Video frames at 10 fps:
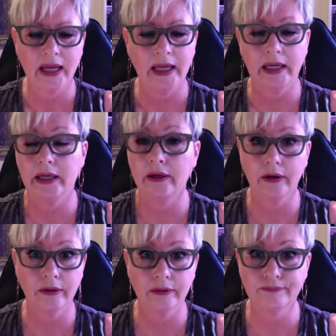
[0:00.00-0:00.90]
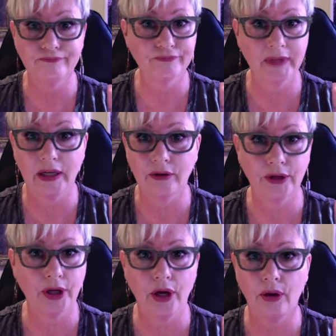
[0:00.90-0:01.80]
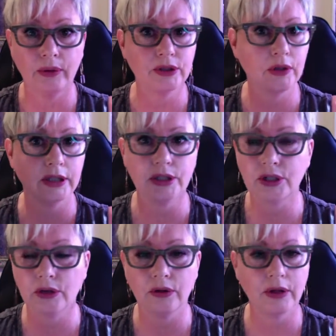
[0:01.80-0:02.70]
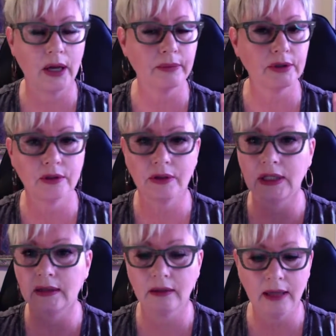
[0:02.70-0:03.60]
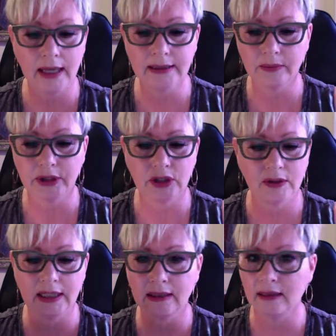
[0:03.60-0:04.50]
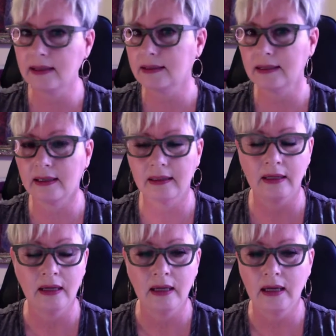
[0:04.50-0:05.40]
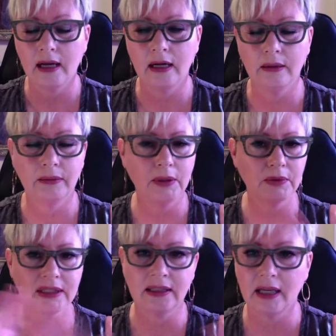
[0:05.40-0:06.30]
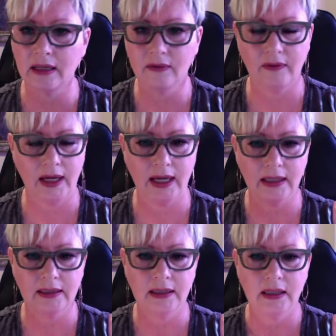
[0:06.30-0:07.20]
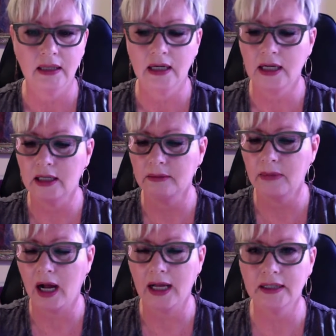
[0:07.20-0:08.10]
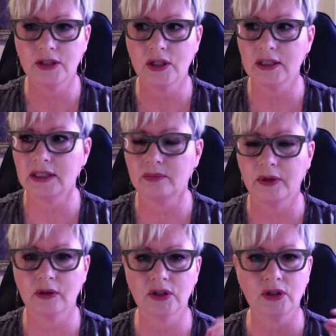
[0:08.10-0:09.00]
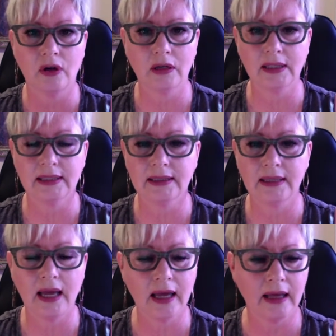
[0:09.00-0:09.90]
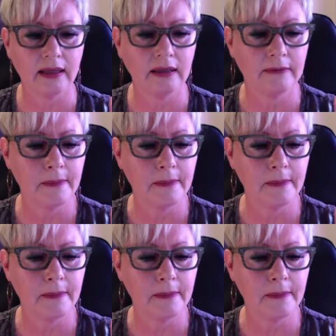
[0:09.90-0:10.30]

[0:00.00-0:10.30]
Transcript: here you go. We tried to show you the opportunity in the lesson, but you didn't listen. It was none of that. Spirit strongly said